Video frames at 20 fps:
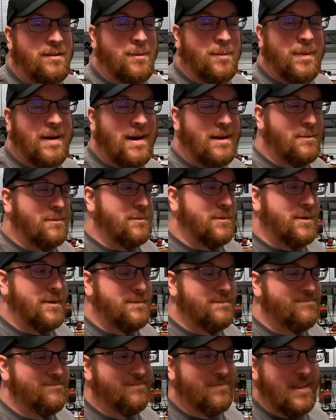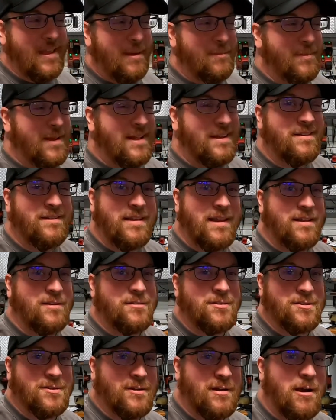The bottom one, I'm not exactly
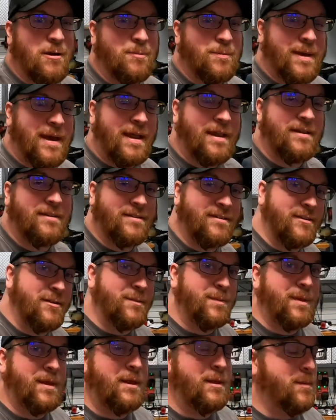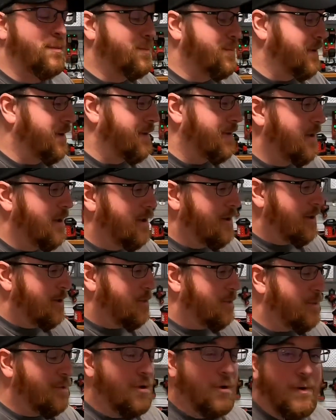sure how bad it's going to be, but
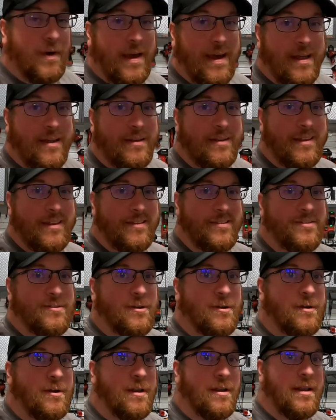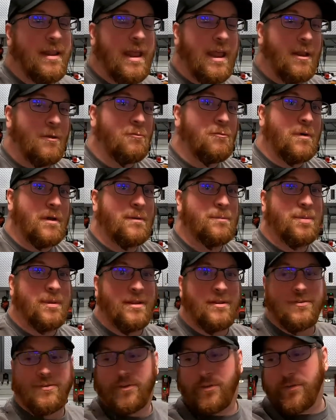we'll go ahead and get started. And one
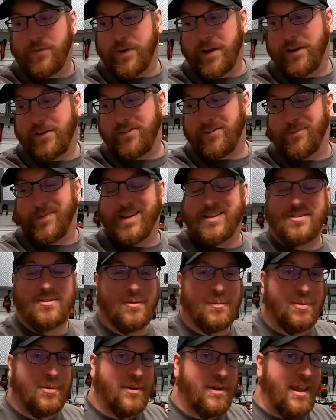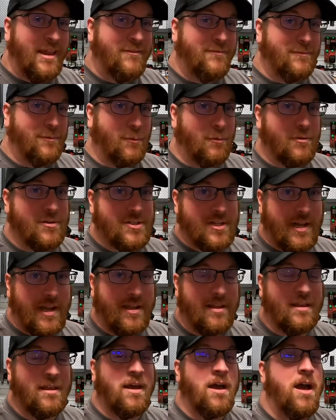piece of advice, I'm actually going to put a floor
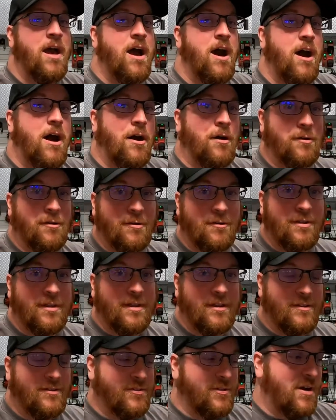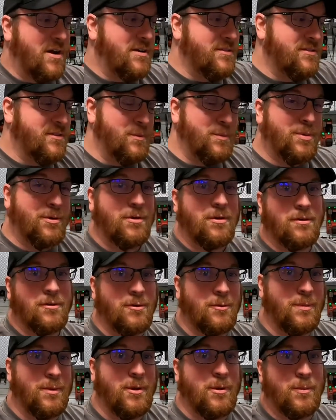jack under the exhaust and put a little
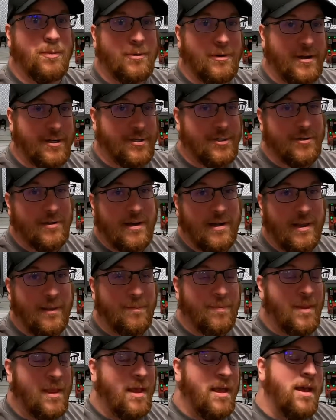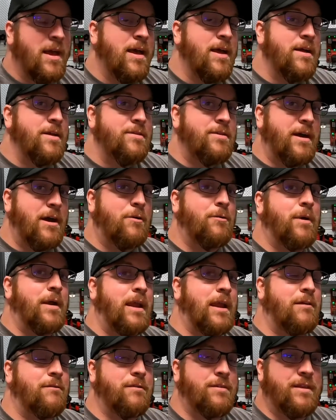bit of pressure on it. That way
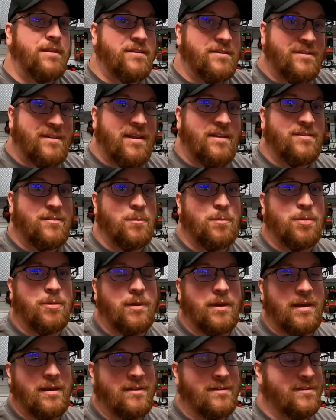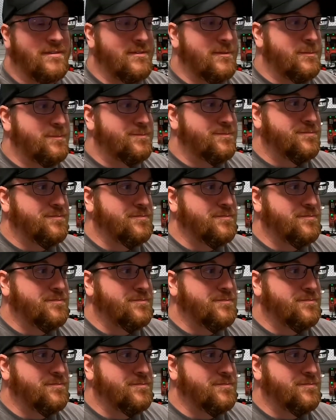everything stays in place